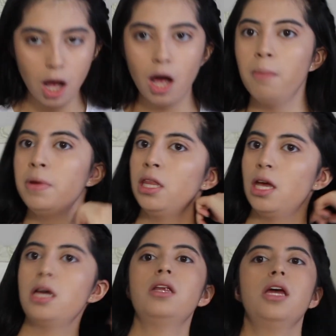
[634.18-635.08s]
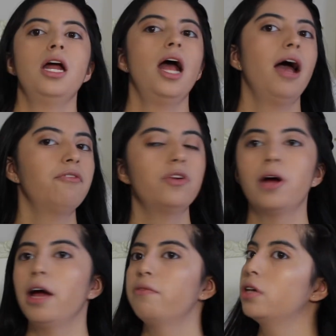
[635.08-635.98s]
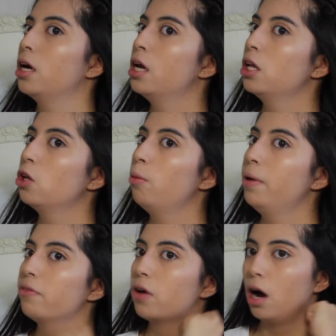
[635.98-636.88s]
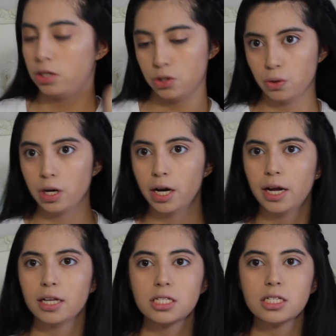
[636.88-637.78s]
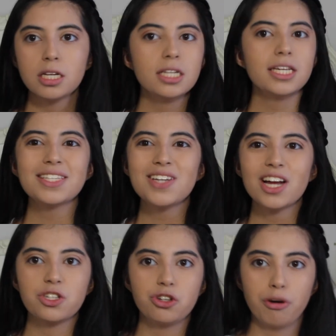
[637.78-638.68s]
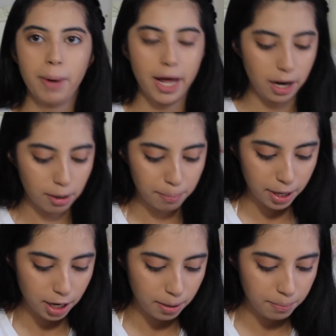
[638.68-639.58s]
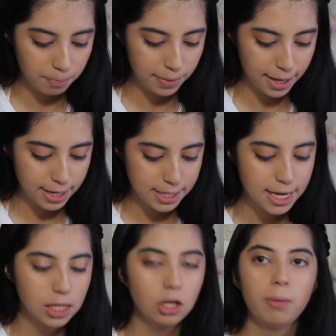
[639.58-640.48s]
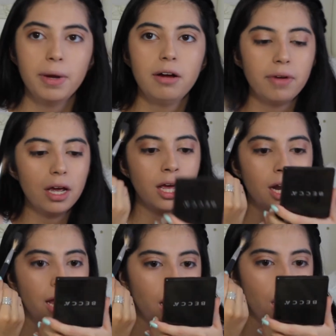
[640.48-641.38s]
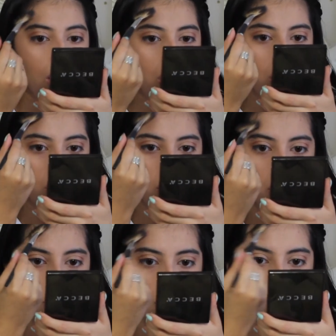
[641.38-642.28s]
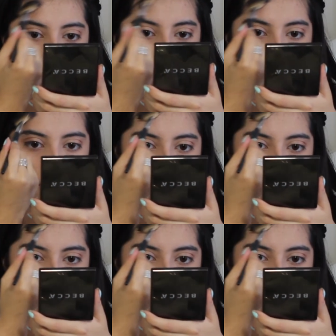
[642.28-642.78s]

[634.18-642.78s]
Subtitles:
And then after I've done a little bit of contour, it's not too dramatic, but I take a little bit of it and I go into my